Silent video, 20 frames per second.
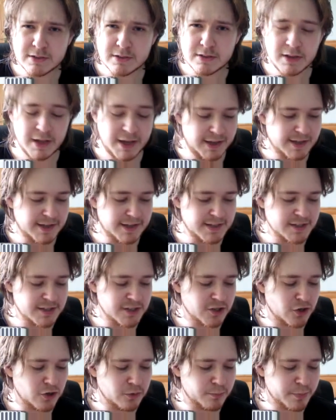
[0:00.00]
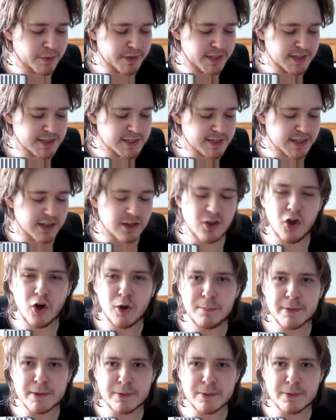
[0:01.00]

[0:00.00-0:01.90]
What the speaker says: Like, is the company still up and